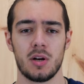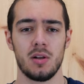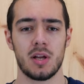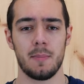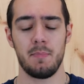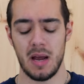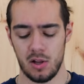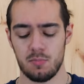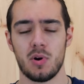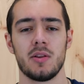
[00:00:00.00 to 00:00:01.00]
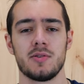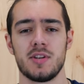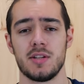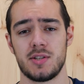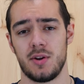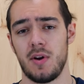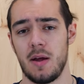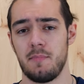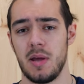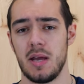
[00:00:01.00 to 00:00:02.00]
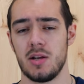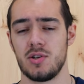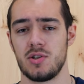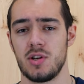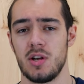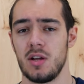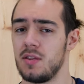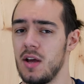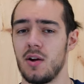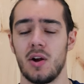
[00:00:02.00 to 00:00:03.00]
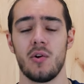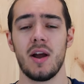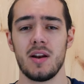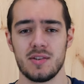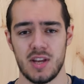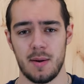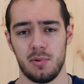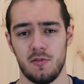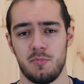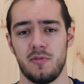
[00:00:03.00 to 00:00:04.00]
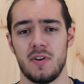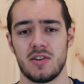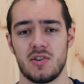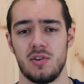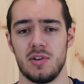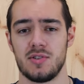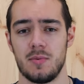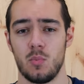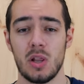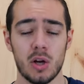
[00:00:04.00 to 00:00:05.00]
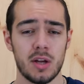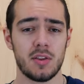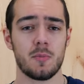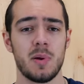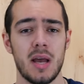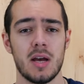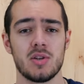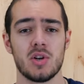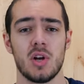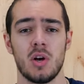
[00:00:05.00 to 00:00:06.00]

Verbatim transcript: gonna look at Baylor Brothers' Instagram page. They are a great example of professionalism. We look at their page,